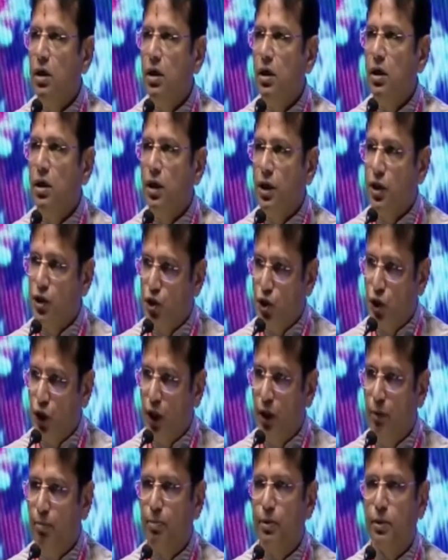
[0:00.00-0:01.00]
is deep
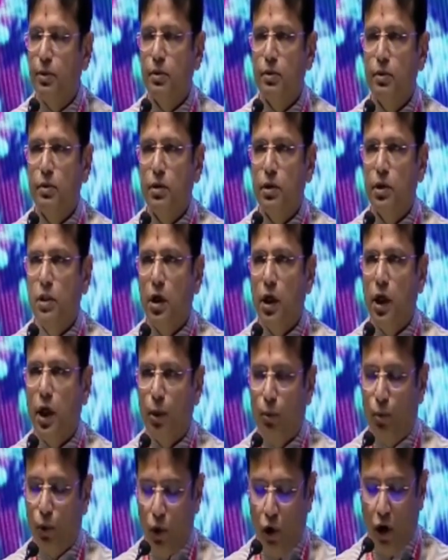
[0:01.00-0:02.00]
and
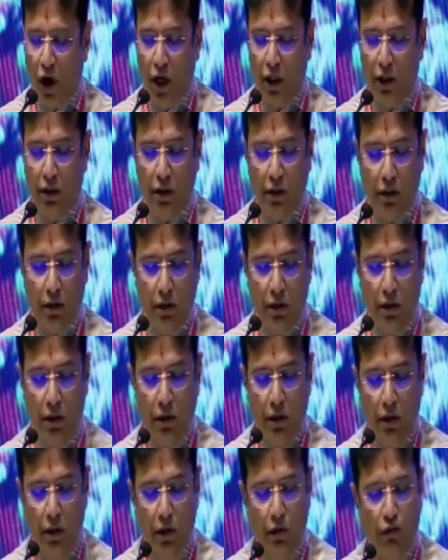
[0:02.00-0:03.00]
broad,
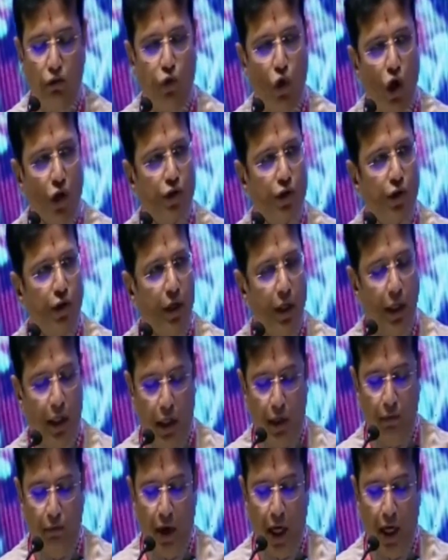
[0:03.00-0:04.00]
fostering an
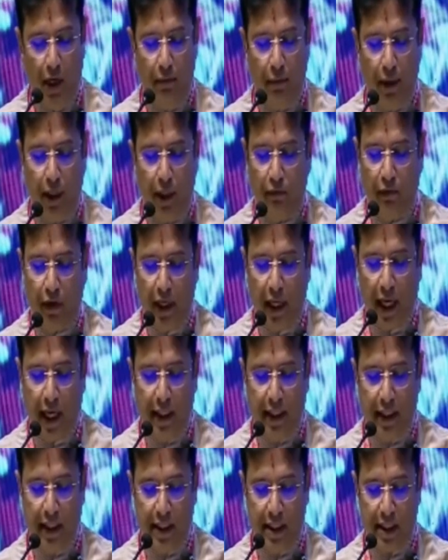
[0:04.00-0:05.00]
environment where
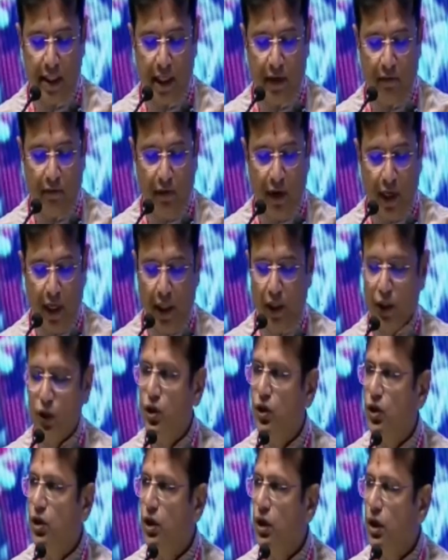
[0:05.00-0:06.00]
ideas can
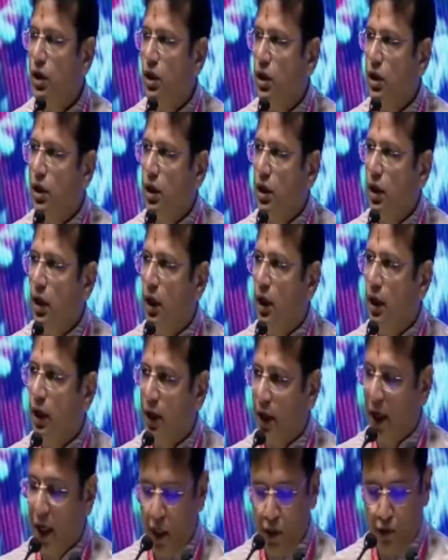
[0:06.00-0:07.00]
flourish and
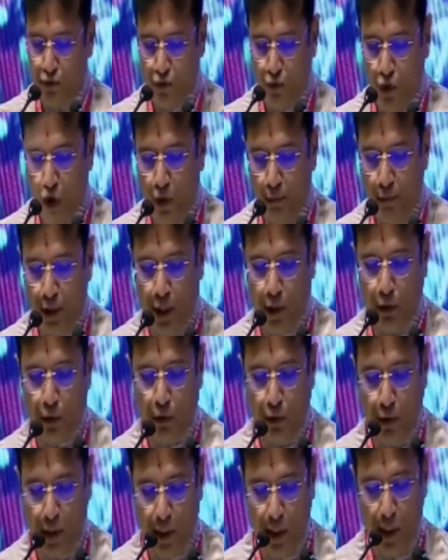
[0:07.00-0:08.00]
transformed into
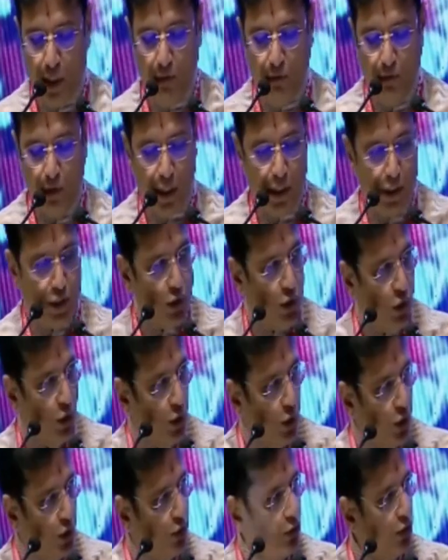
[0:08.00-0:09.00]
real-world
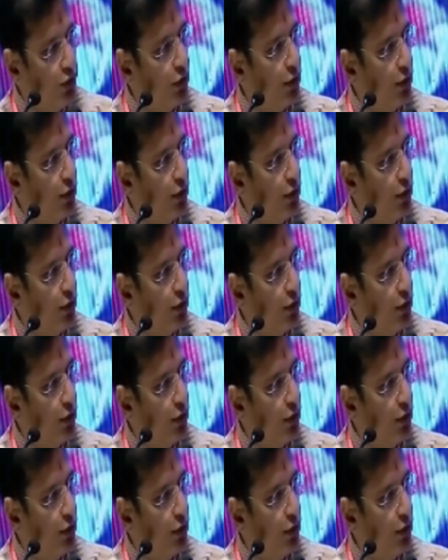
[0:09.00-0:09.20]
solutions.